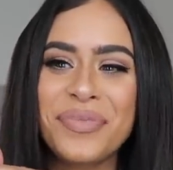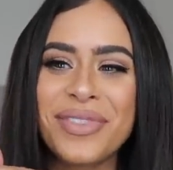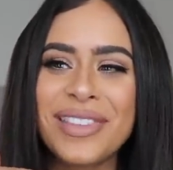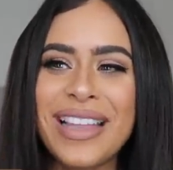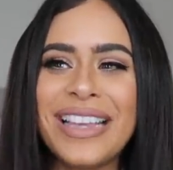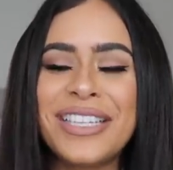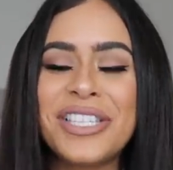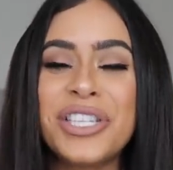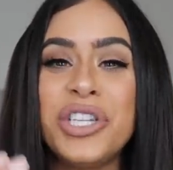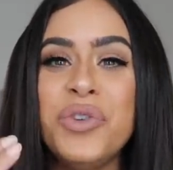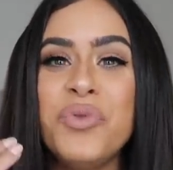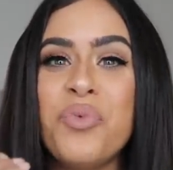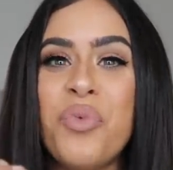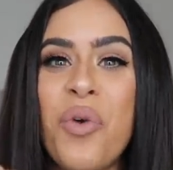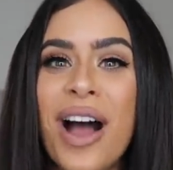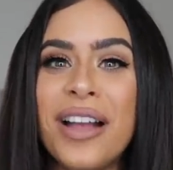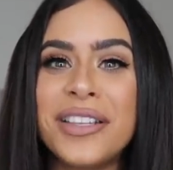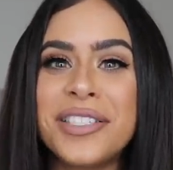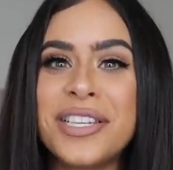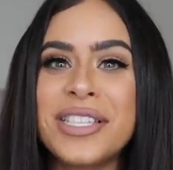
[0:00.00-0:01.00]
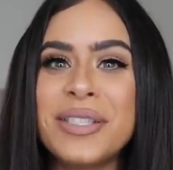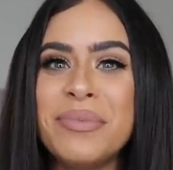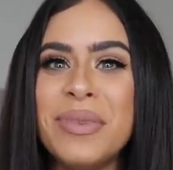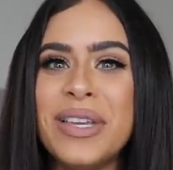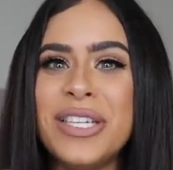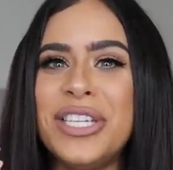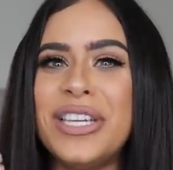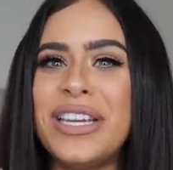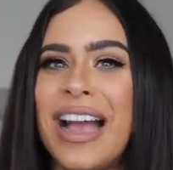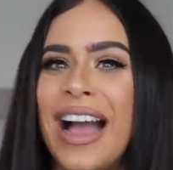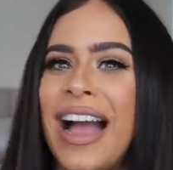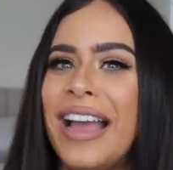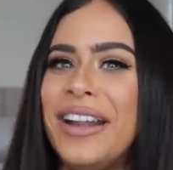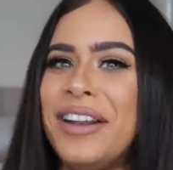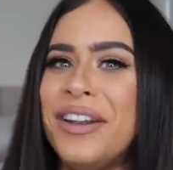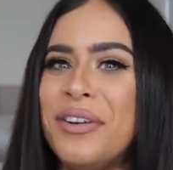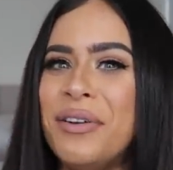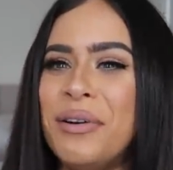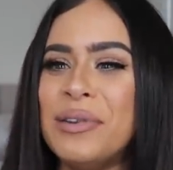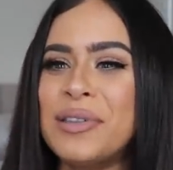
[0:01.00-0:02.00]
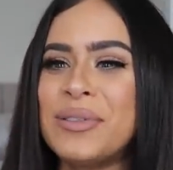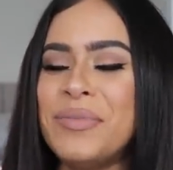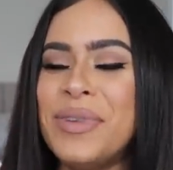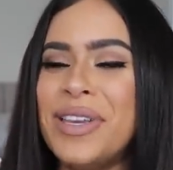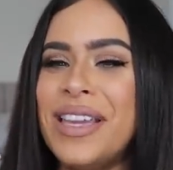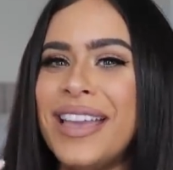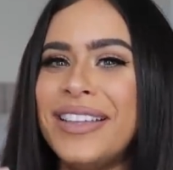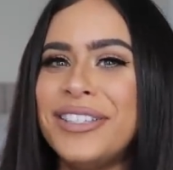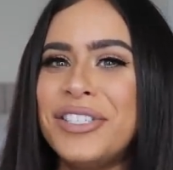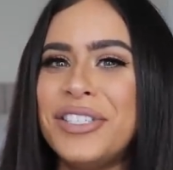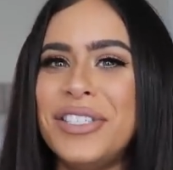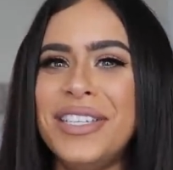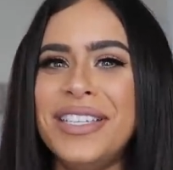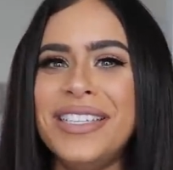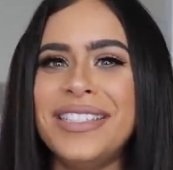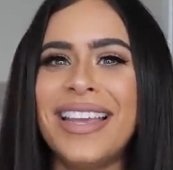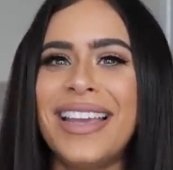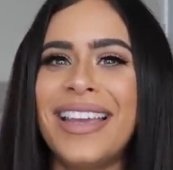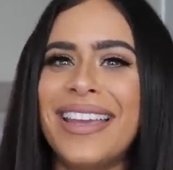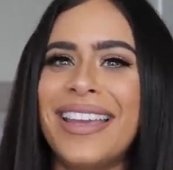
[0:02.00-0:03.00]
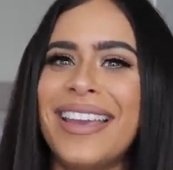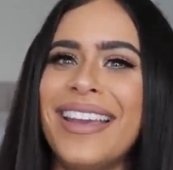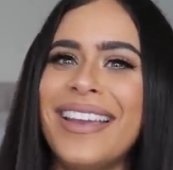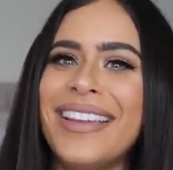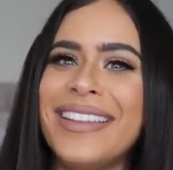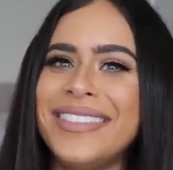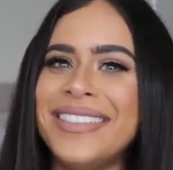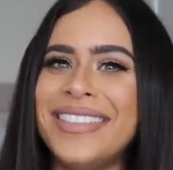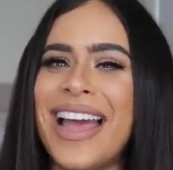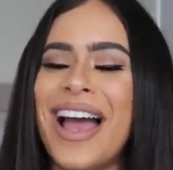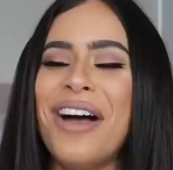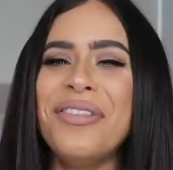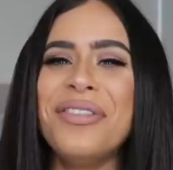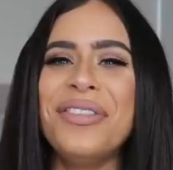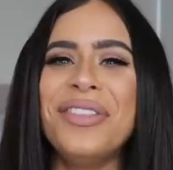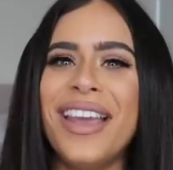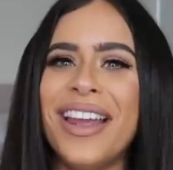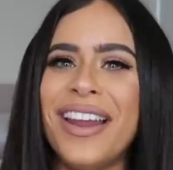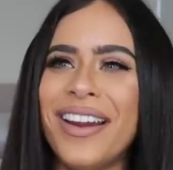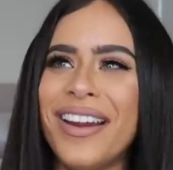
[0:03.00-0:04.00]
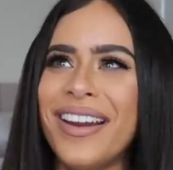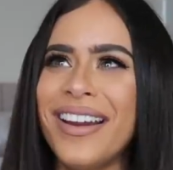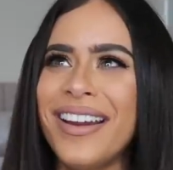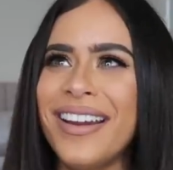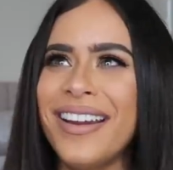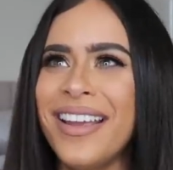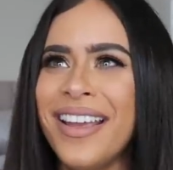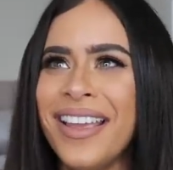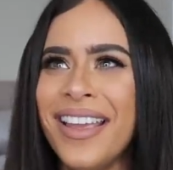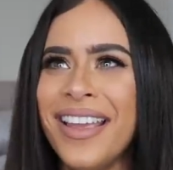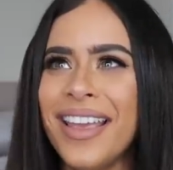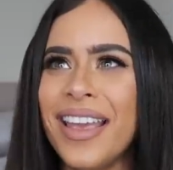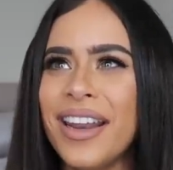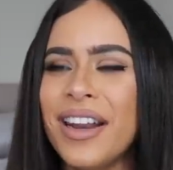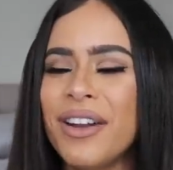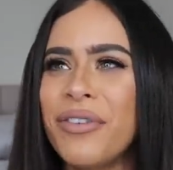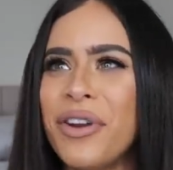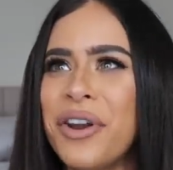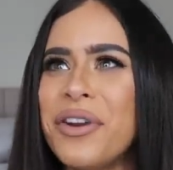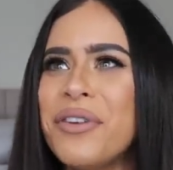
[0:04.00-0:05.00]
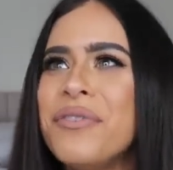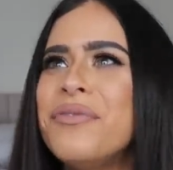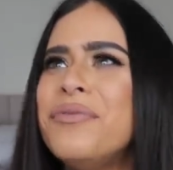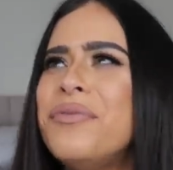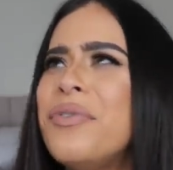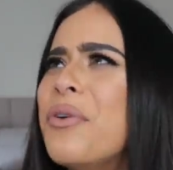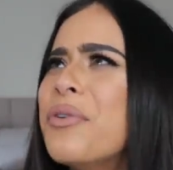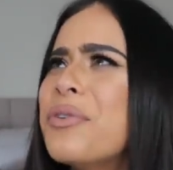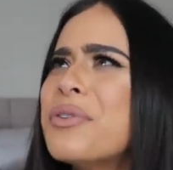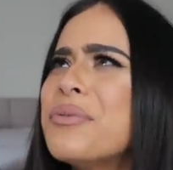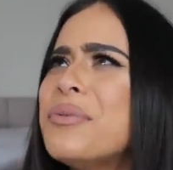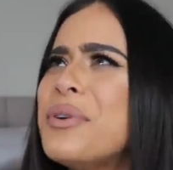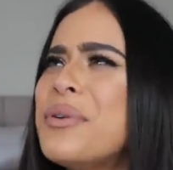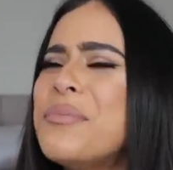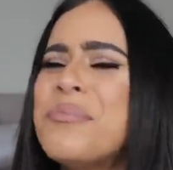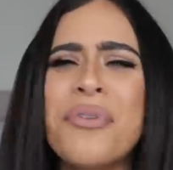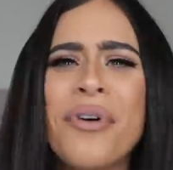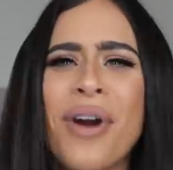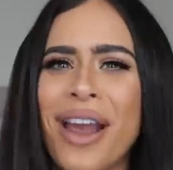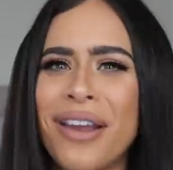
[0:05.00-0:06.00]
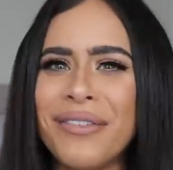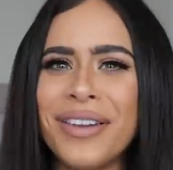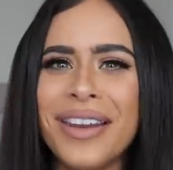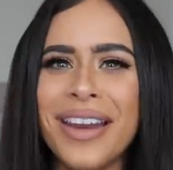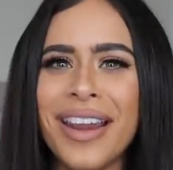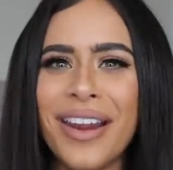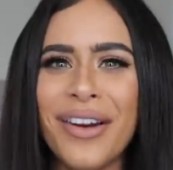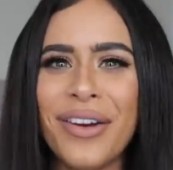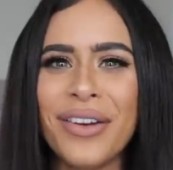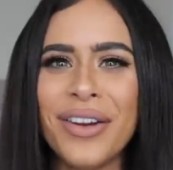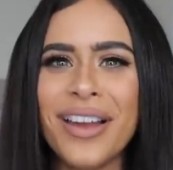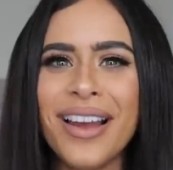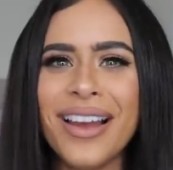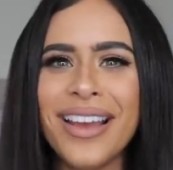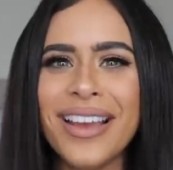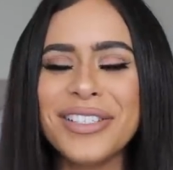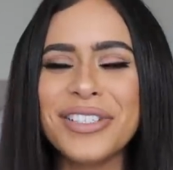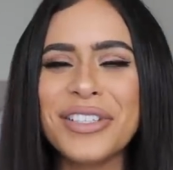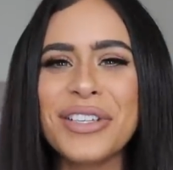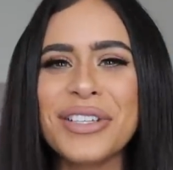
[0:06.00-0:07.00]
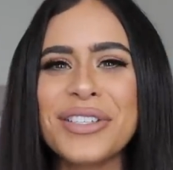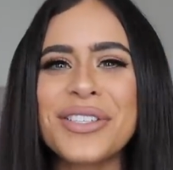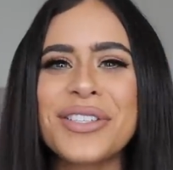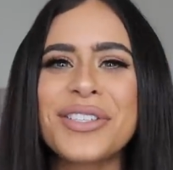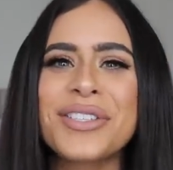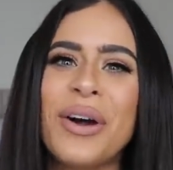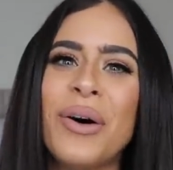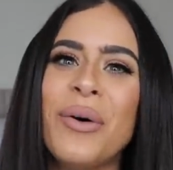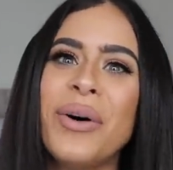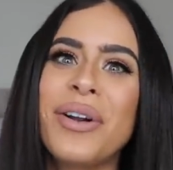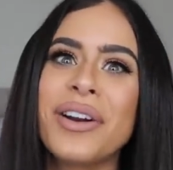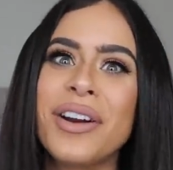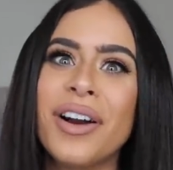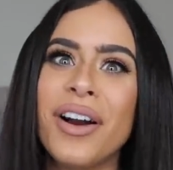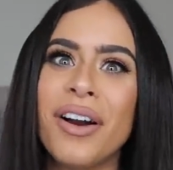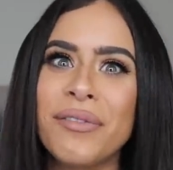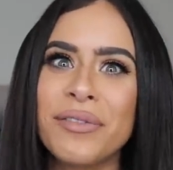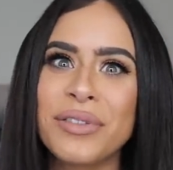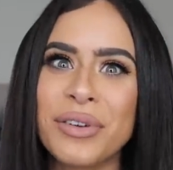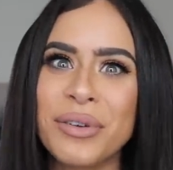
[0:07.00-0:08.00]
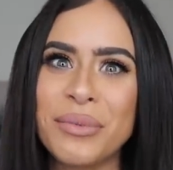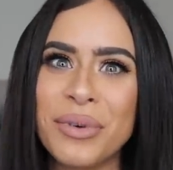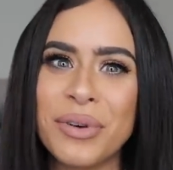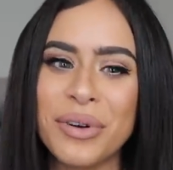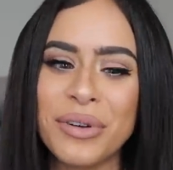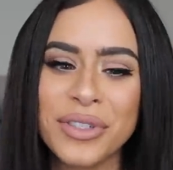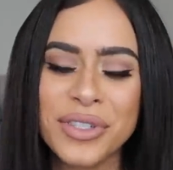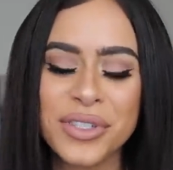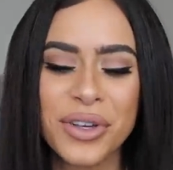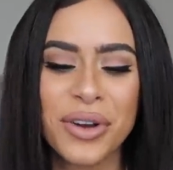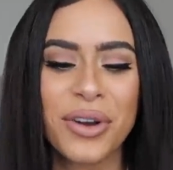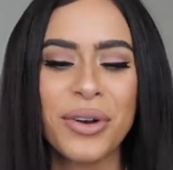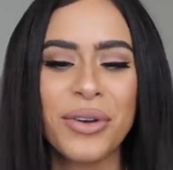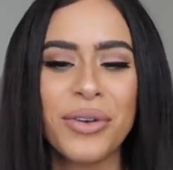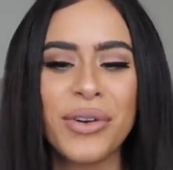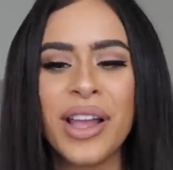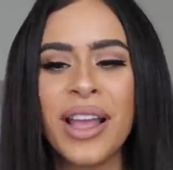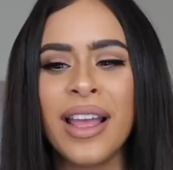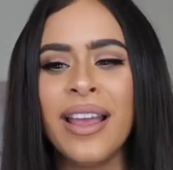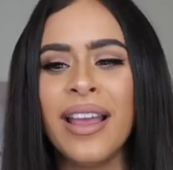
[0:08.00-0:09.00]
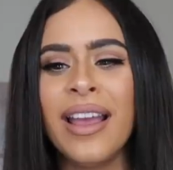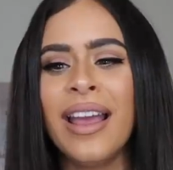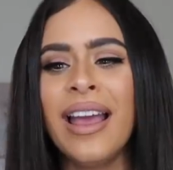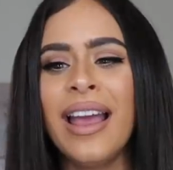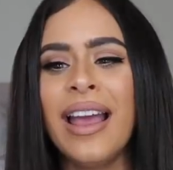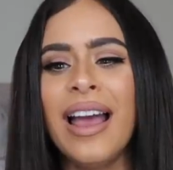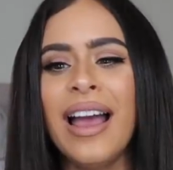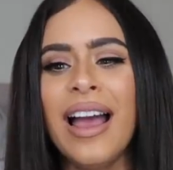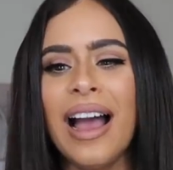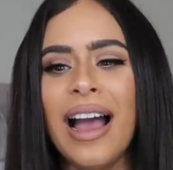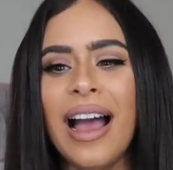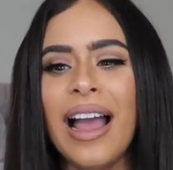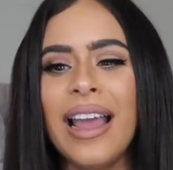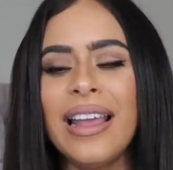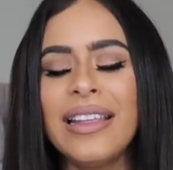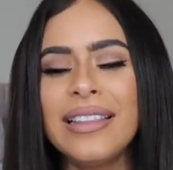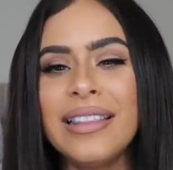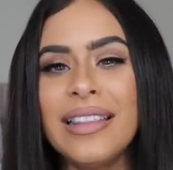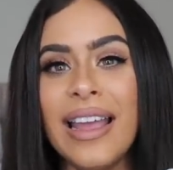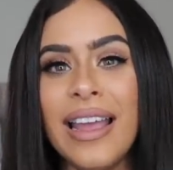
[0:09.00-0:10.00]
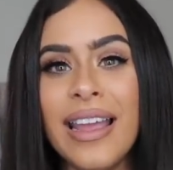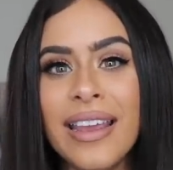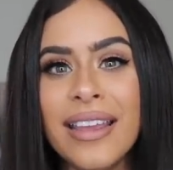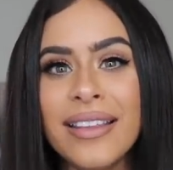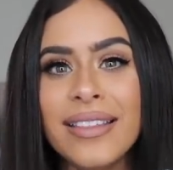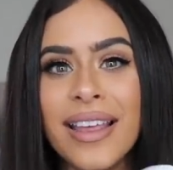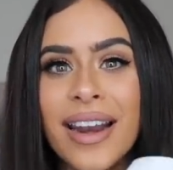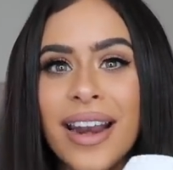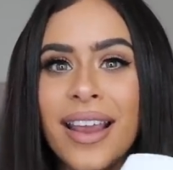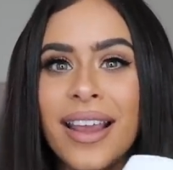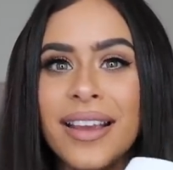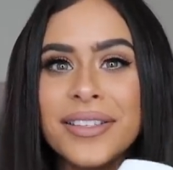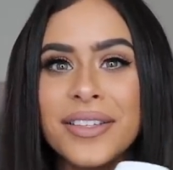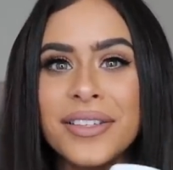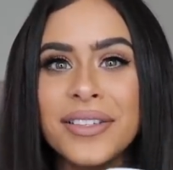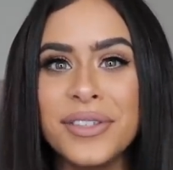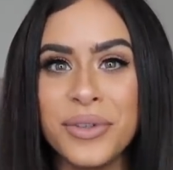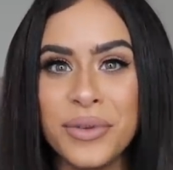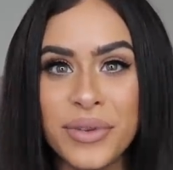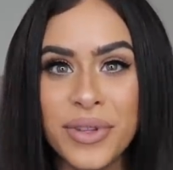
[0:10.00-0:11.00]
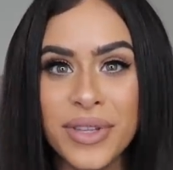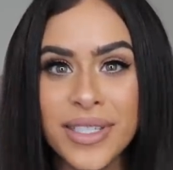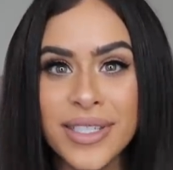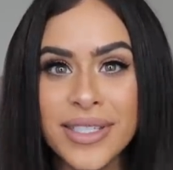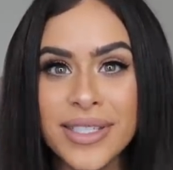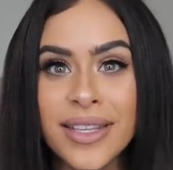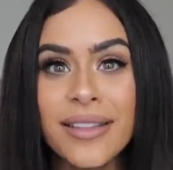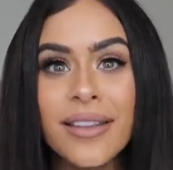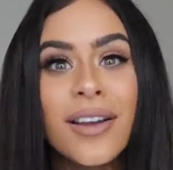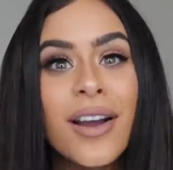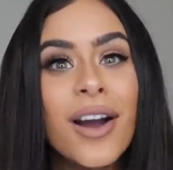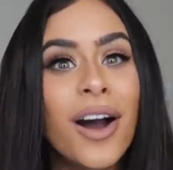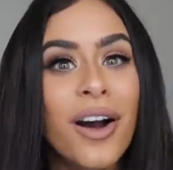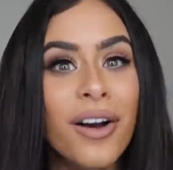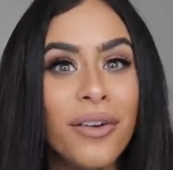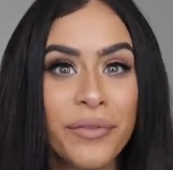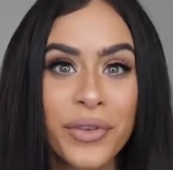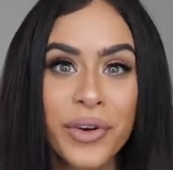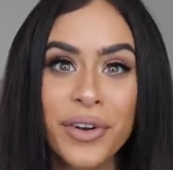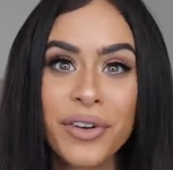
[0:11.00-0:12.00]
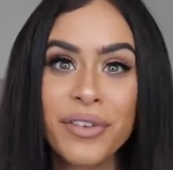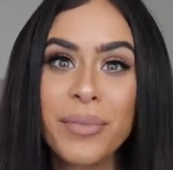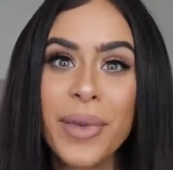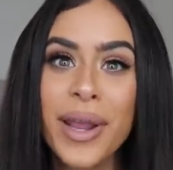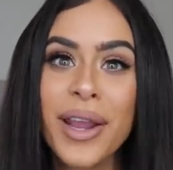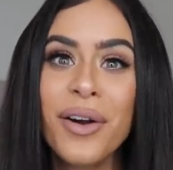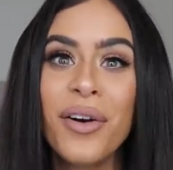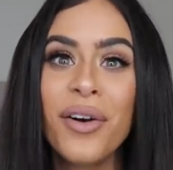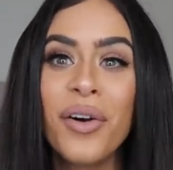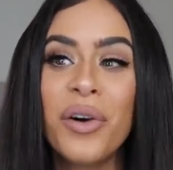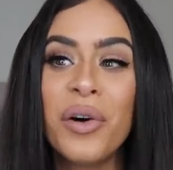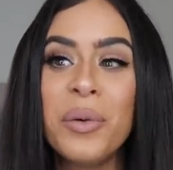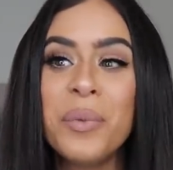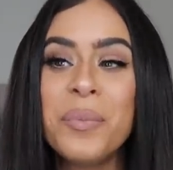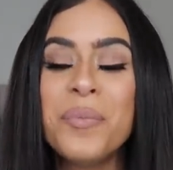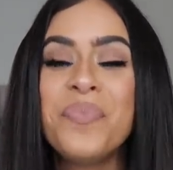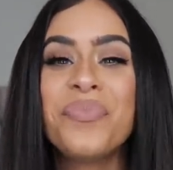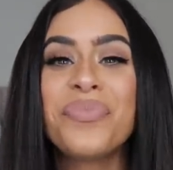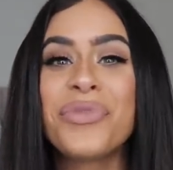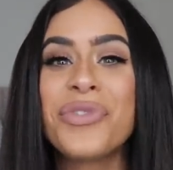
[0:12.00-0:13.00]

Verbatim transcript: Like, she watches me, she kind of knows me, and she's like down there in a very vulnerable private area. It's just so uncomfortable. So I like that I get to do this in the comfort of my home.